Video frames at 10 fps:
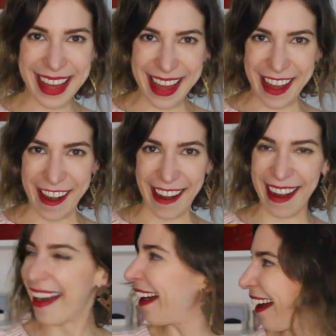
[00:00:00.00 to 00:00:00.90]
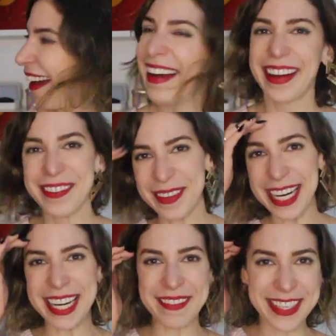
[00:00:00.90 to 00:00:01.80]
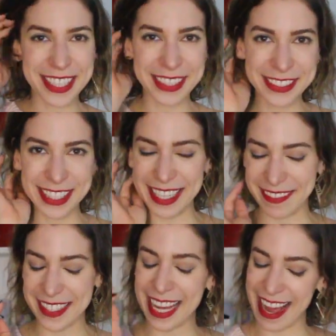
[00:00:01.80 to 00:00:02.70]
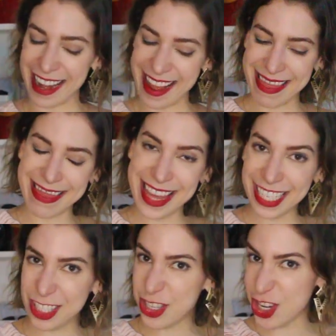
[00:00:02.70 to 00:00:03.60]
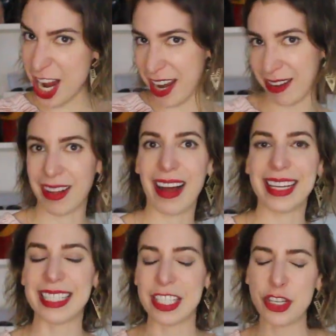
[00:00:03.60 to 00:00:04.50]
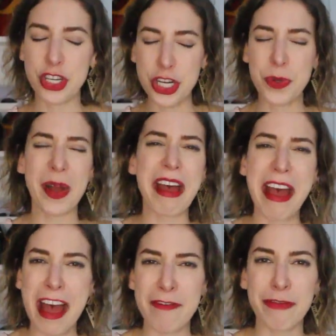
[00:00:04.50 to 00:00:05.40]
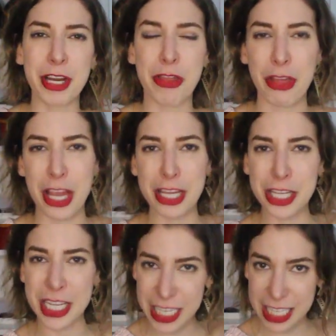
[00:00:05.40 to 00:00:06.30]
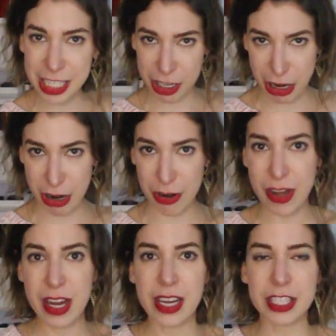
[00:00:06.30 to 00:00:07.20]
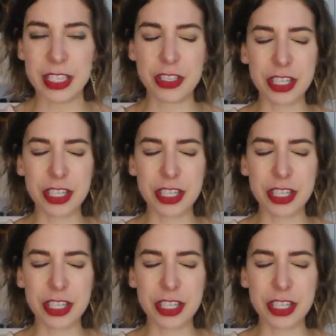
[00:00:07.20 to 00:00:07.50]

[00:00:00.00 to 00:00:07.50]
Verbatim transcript: there. My name is Lu Levy, and in this channel, I teach you everything you need to know to